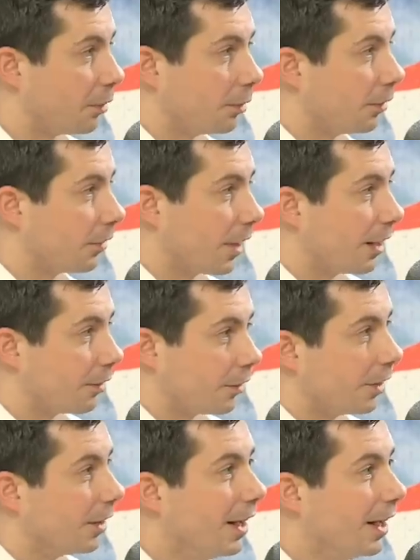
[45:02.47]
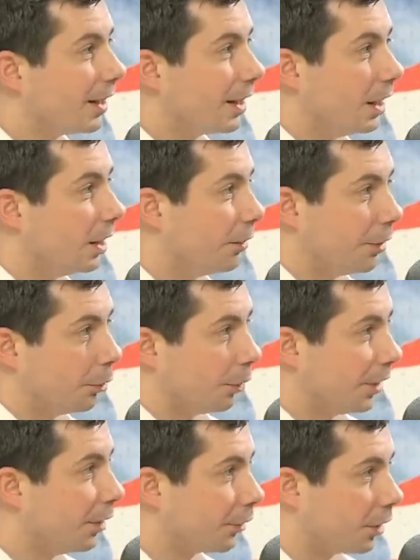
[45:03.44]
use incentives to get individual
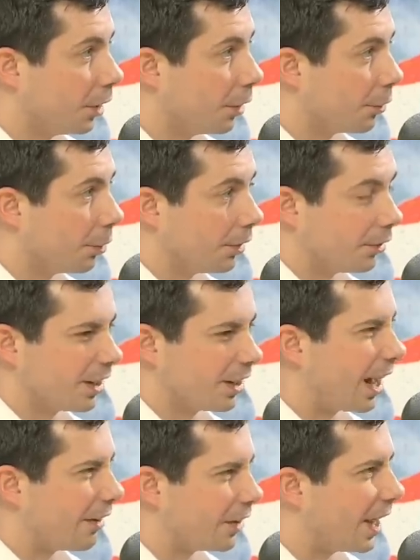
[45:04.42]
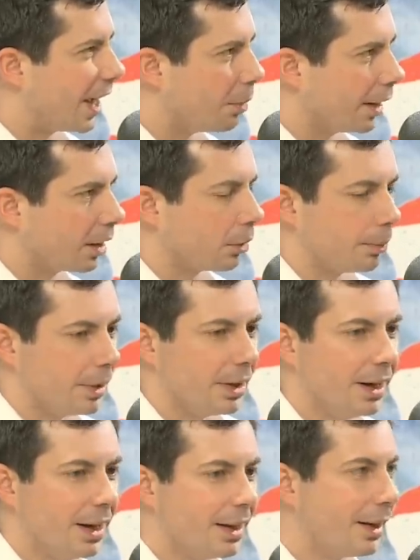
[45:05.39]
deals to go through as a kind of a tiebreaker, but
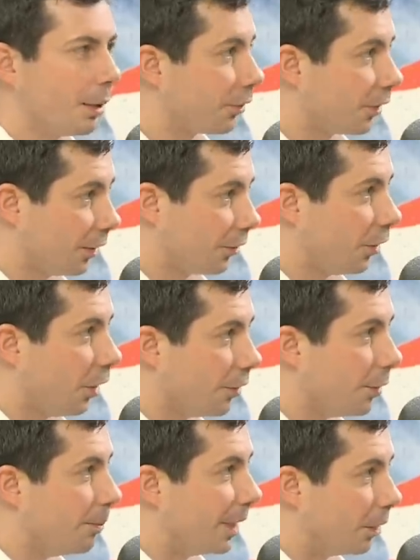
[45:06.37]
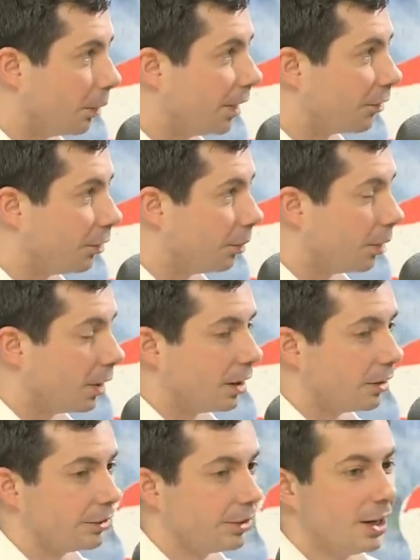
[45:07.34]
that wasn't going to solve the bigger issue
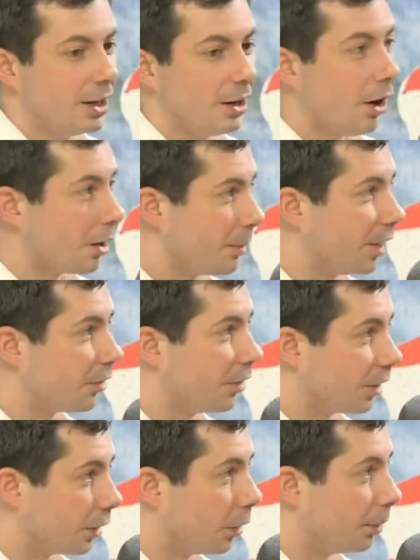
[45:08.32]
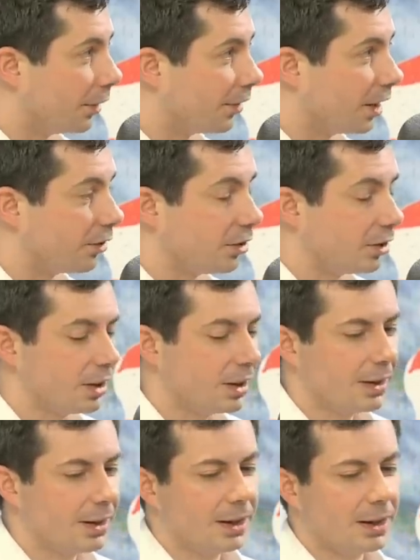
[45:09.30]
of automation and globalization.
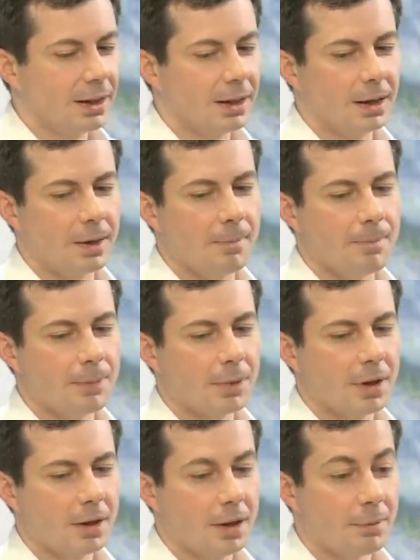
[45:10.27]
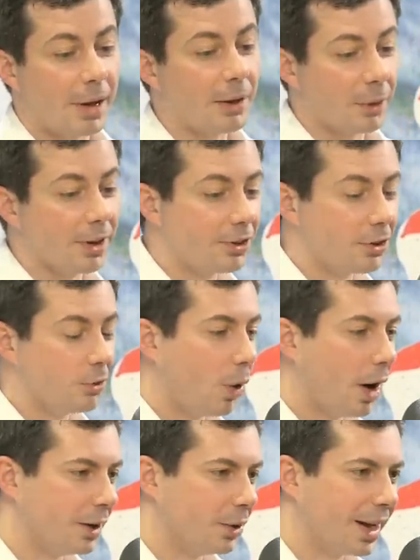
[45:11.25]
Um, it, by the way, this is
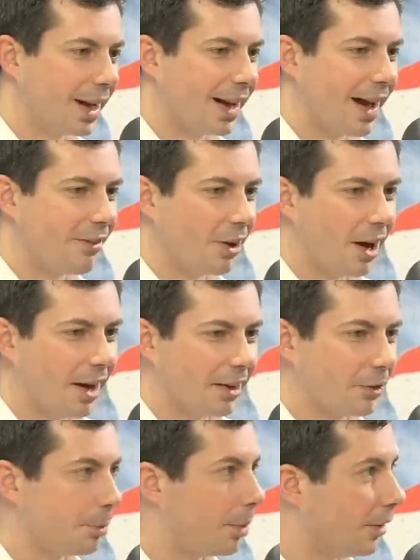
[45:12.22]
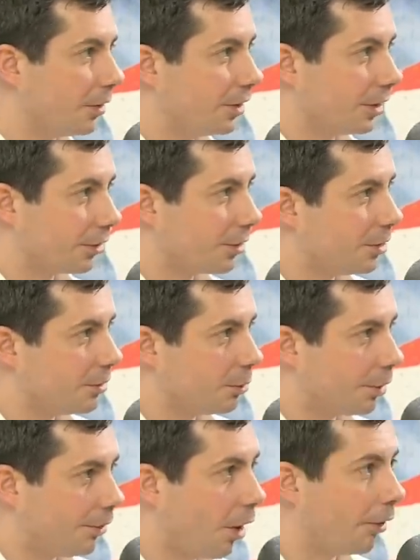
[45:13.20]
why you can't have an honest politics that
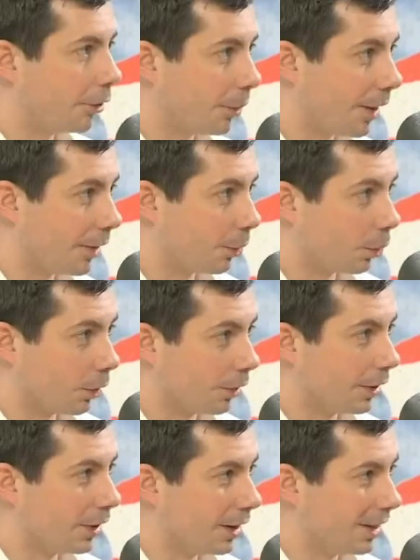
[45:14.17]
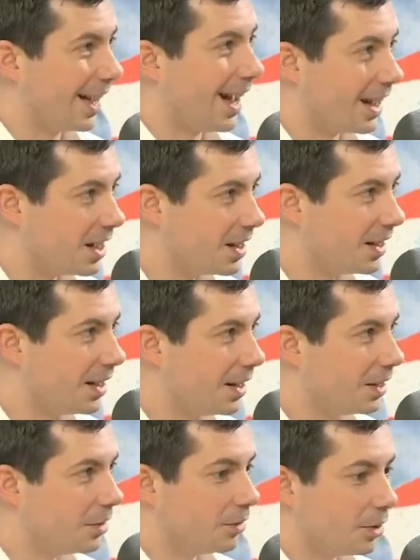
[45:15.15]
revolves around the word again.
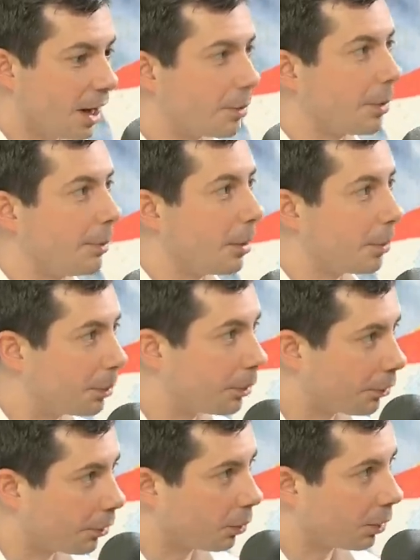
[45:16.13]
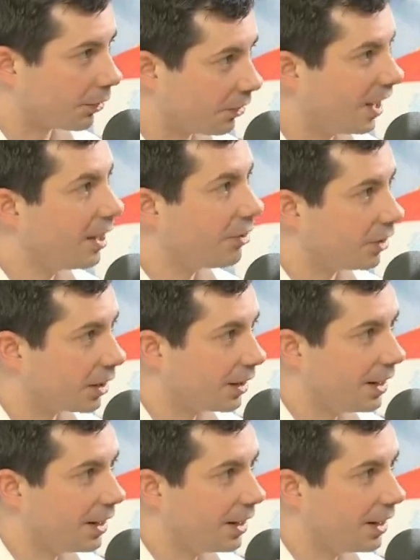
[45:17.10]
You, you got to prepare people for what's changing.